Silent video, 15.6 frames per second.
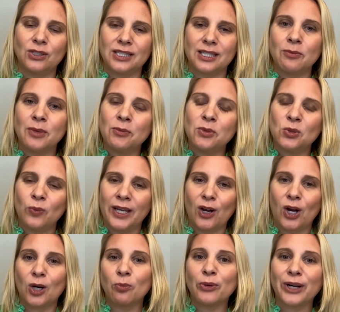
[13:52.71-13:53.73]
sometimes when
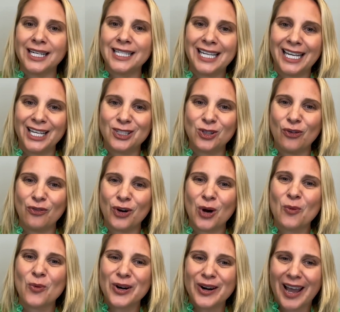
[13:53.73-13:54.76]
our brain takes
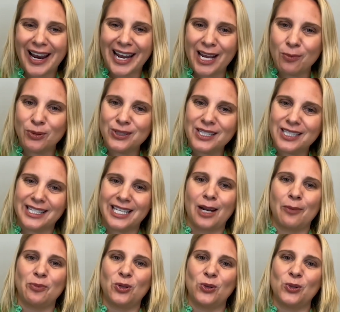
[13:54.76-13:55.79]
over, we're not able to set
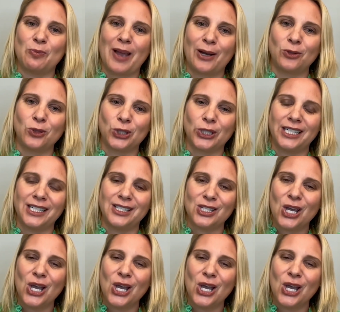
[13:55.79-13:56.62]
up those boundaries.